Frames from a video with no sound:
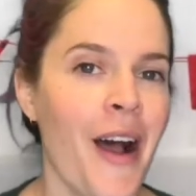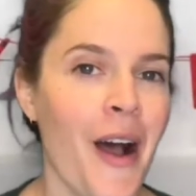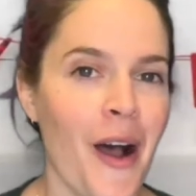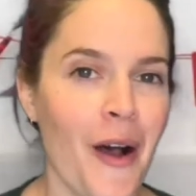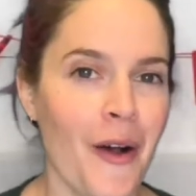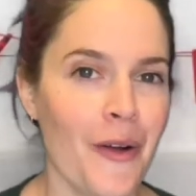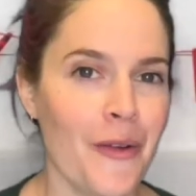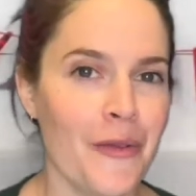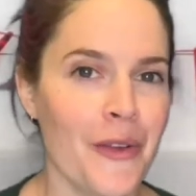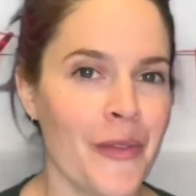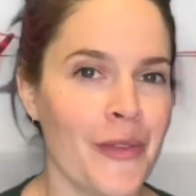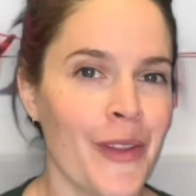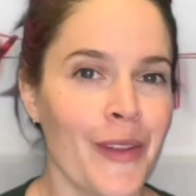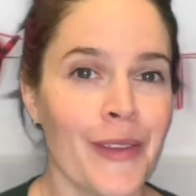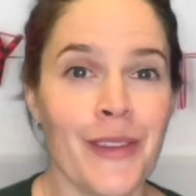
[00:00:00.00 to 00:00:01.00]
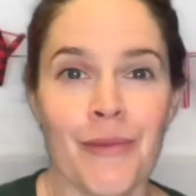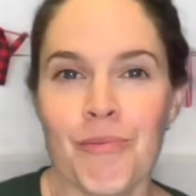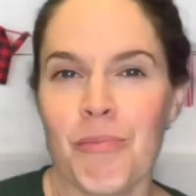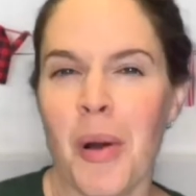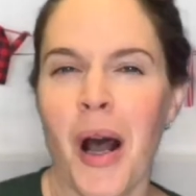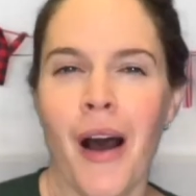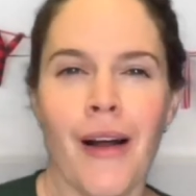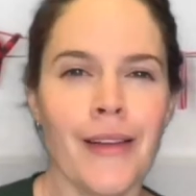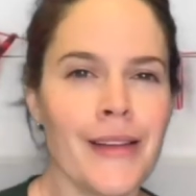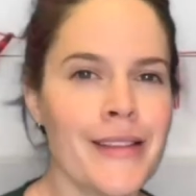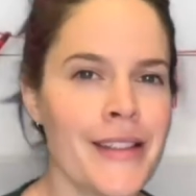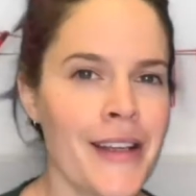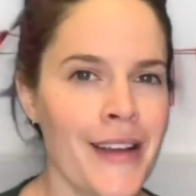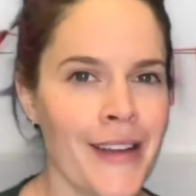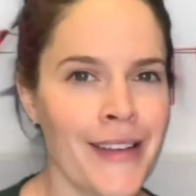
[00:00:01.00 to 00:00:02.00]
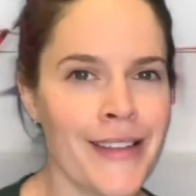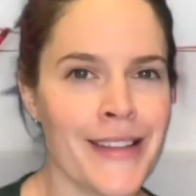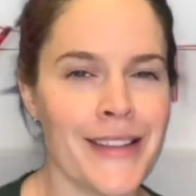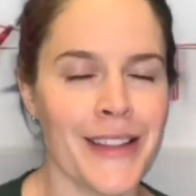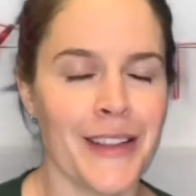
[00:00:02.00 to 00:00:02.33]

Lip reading: of the politics,